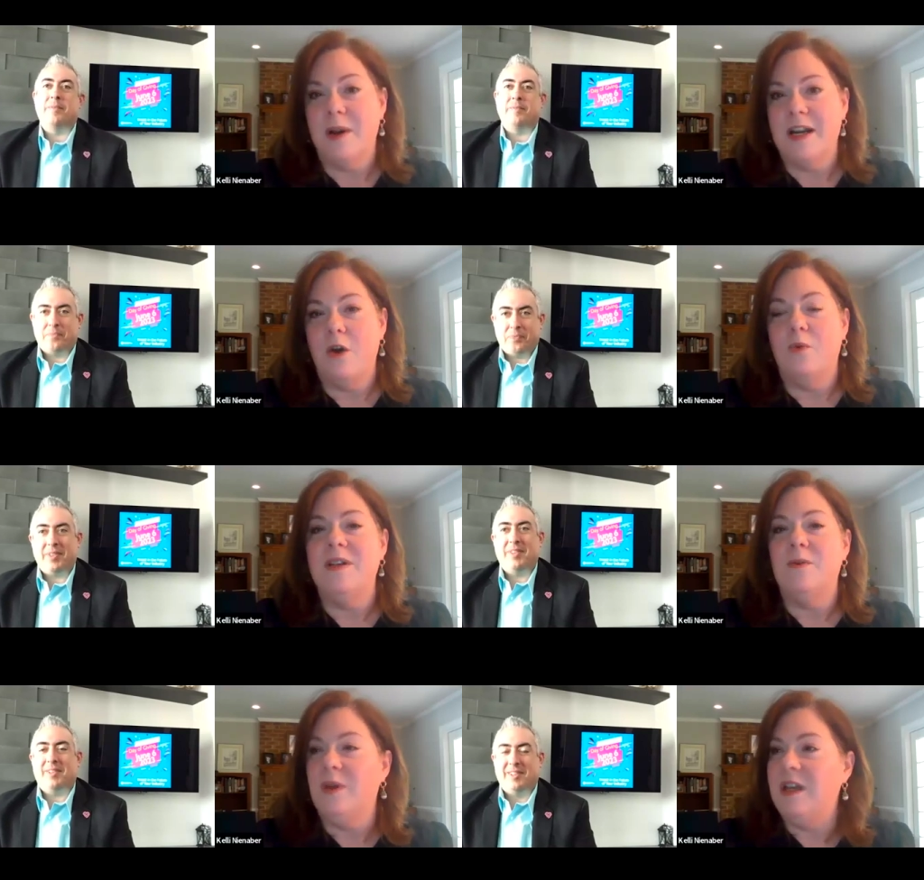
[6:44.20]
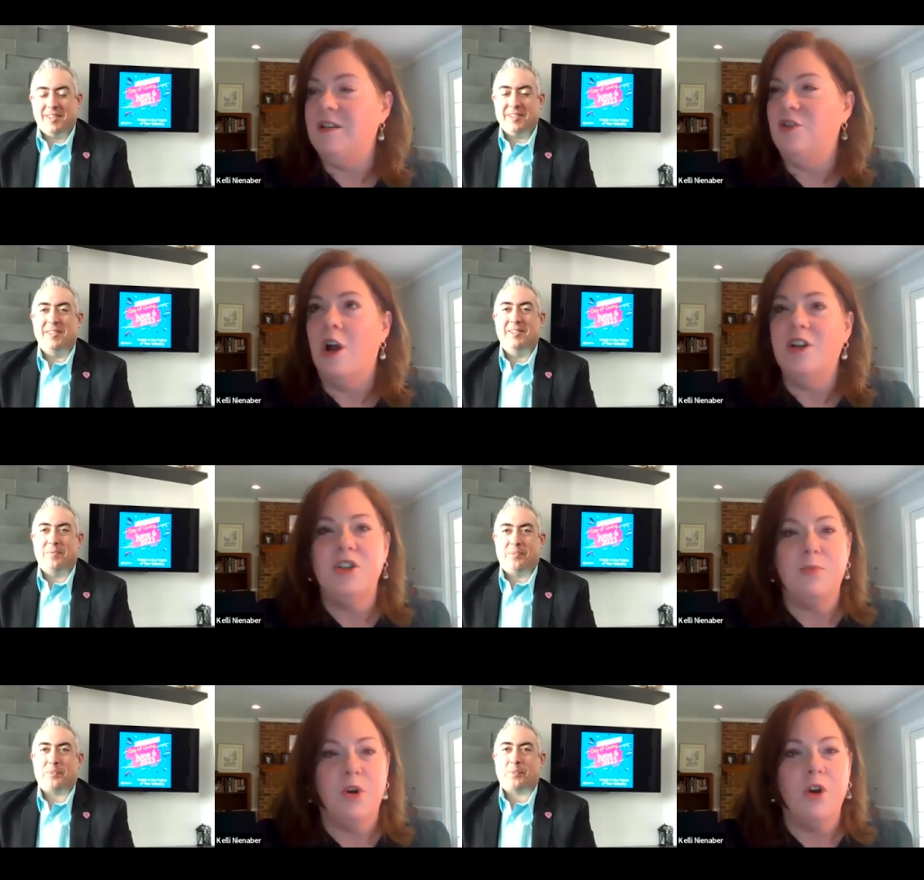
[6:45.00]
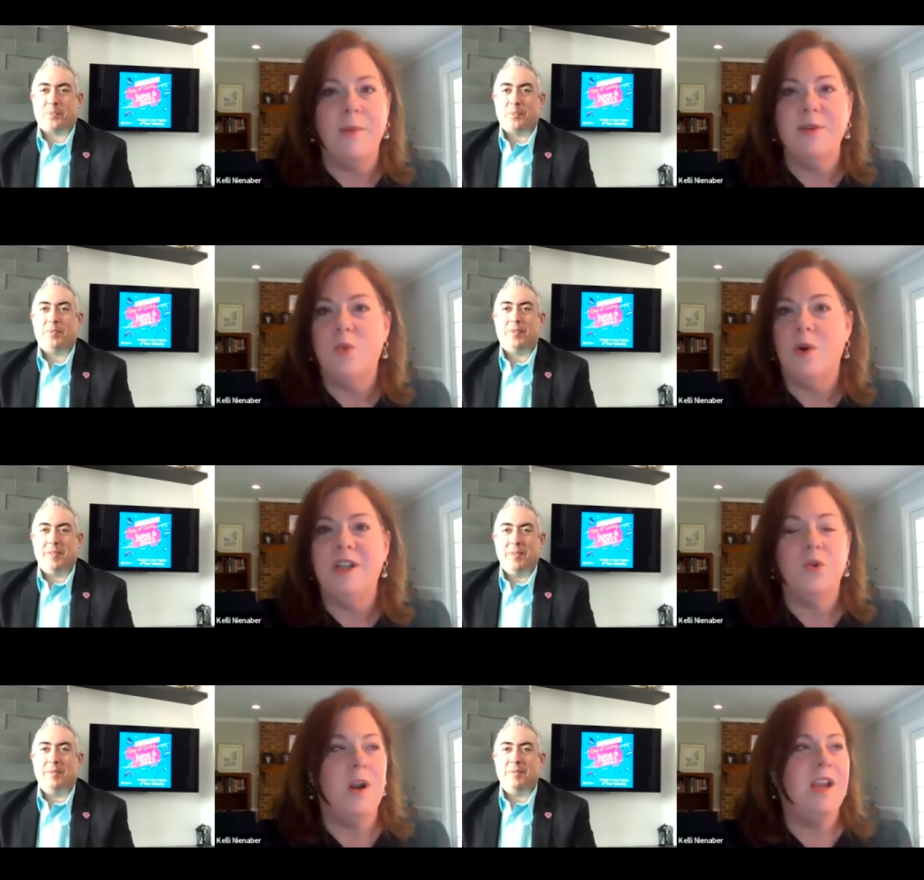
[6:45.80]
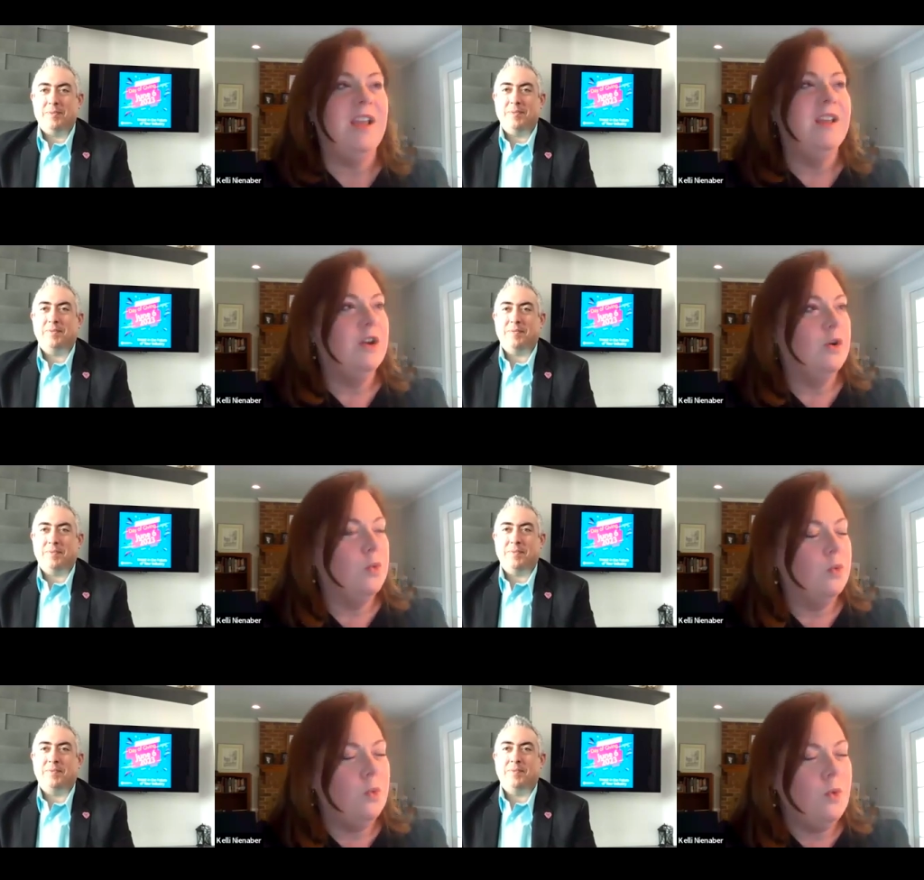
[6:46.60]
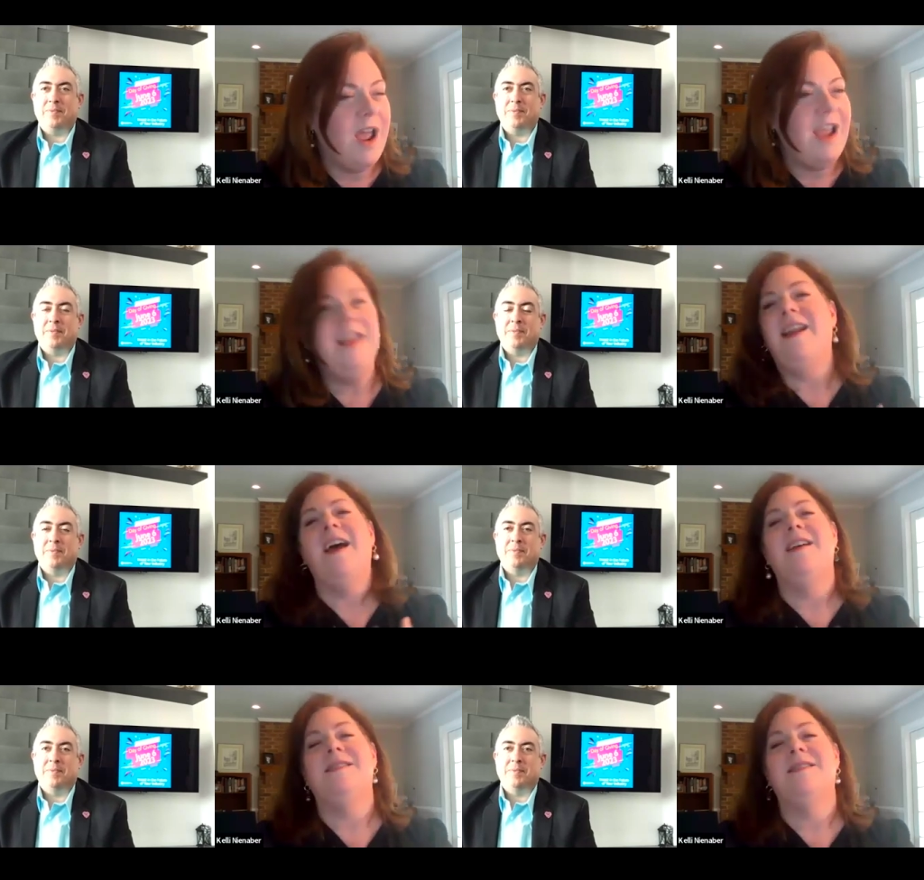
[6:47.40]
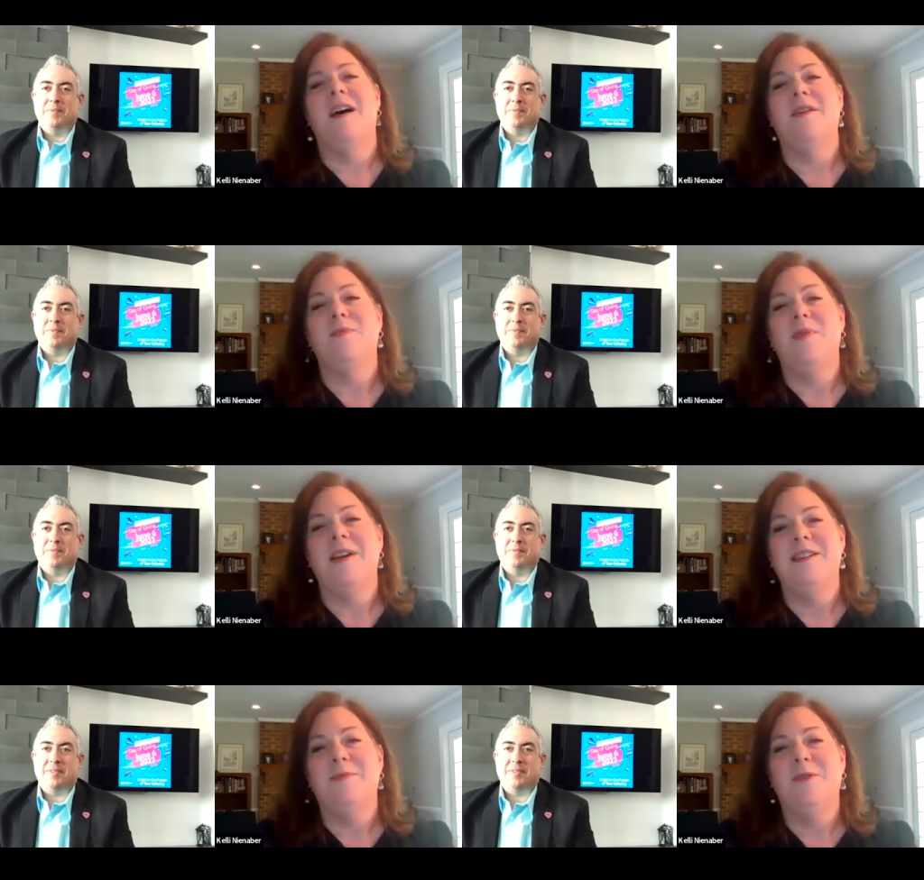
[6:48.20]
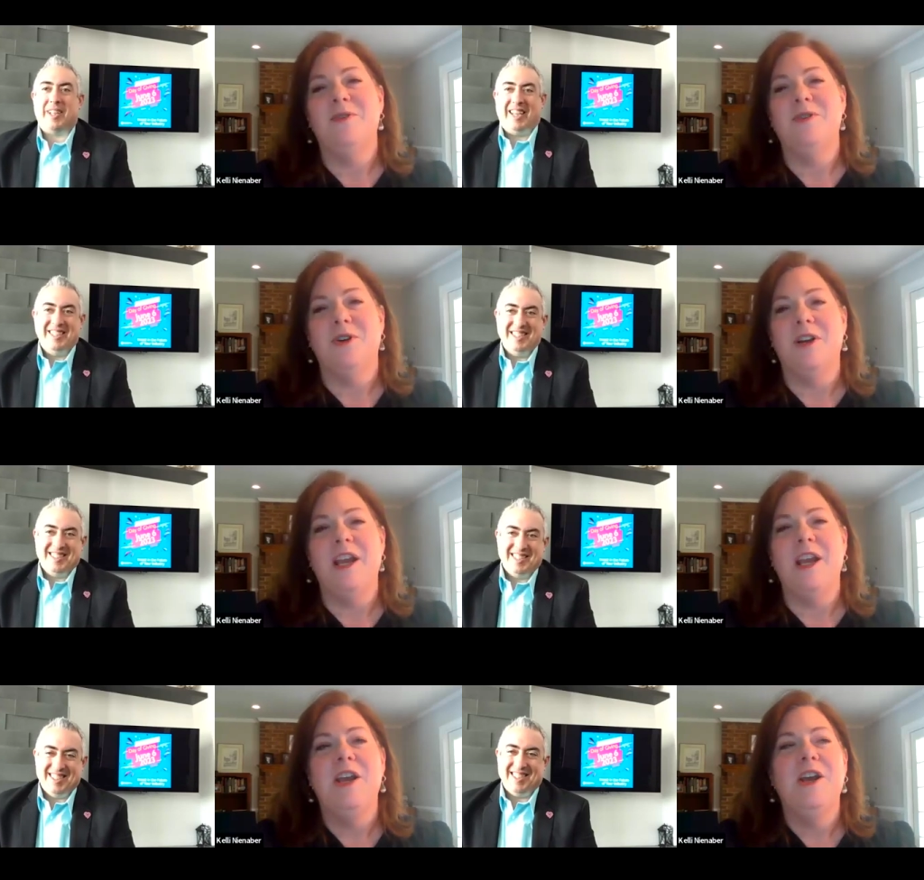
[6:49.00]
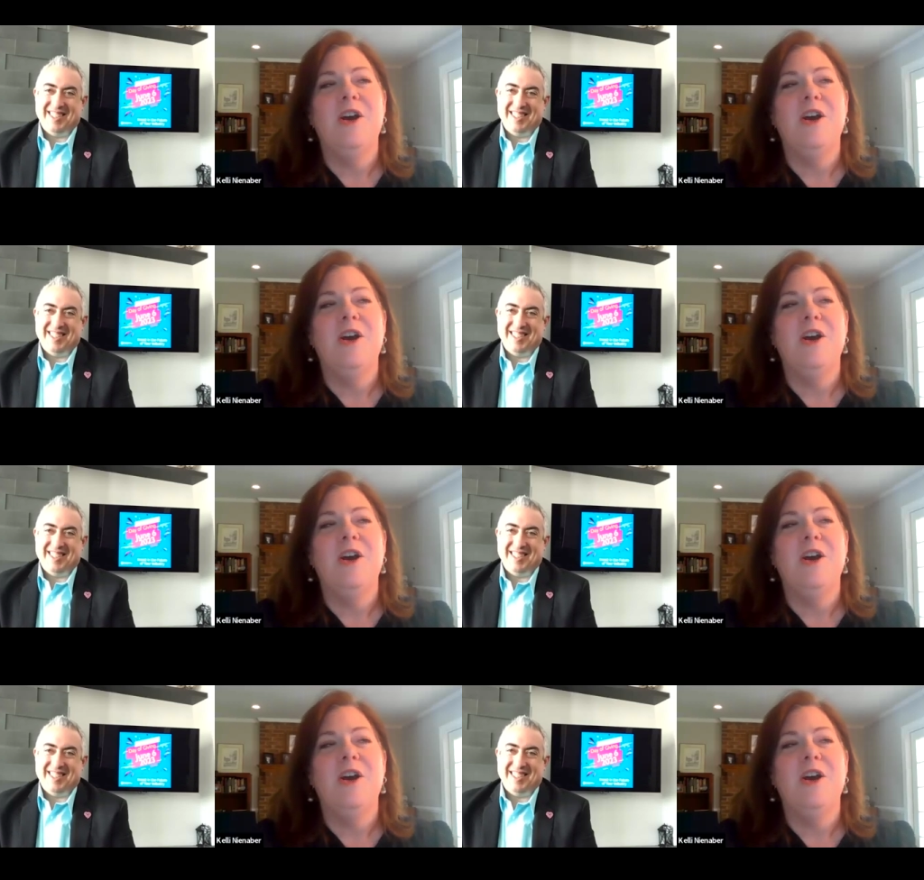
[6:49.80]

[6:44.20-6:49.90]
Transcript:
Speaker 1: right now. We we launched the program in 2020 right as um, the pandemic was starting,